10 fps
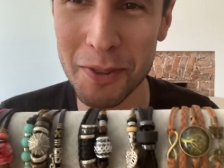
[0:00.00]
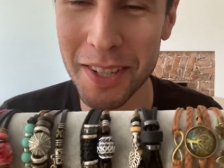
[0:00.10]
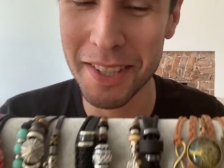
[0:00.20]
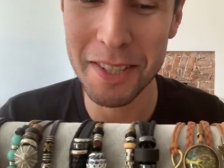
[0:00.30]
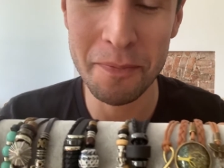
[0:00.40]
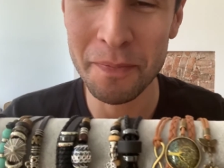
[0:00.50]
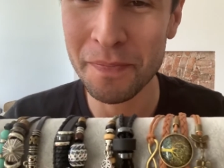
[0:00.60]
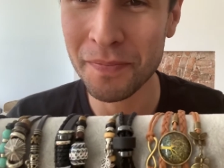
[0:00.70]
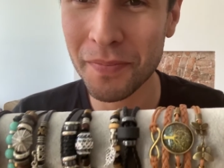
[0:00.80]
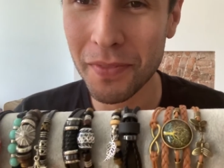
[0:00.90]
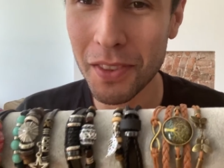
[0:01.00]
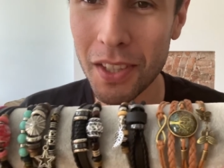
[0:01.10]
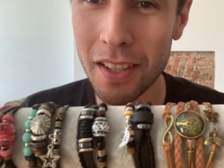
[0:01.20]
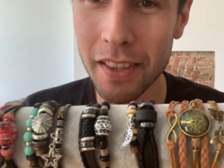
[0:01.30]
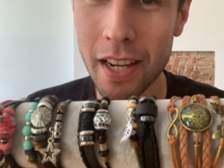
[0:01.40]
ones
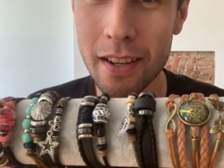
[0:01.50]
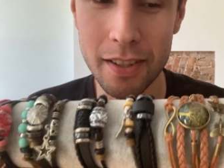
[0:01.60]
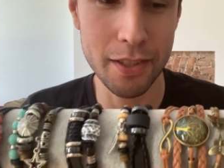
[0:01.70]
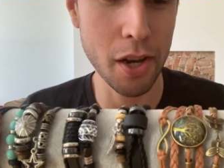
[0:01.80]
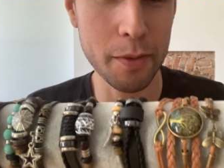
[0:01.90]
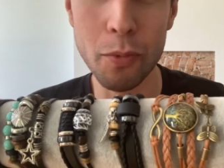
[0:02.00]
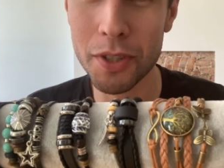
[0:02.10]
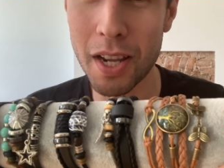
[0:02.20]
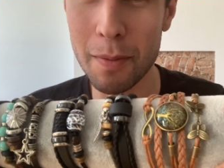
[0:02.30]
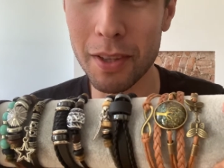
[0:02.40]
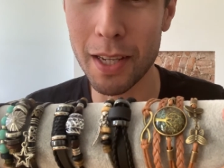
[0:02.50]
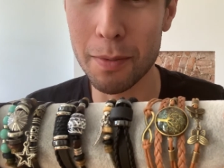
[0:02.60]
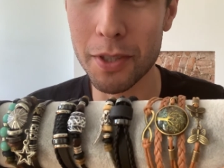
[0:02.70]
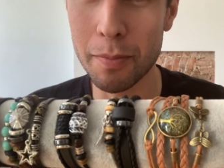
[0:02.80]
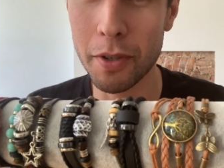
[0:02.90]
that took more time and
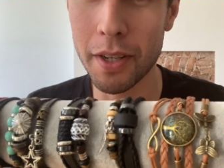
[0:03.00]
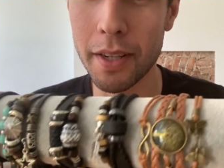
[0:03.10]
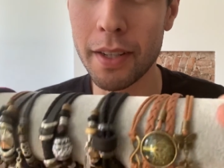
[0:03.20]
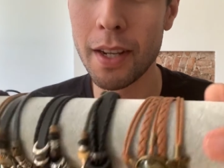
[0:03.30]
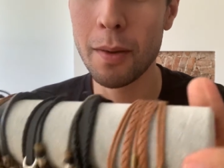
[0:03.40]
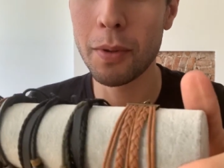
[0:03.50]
labor to put in.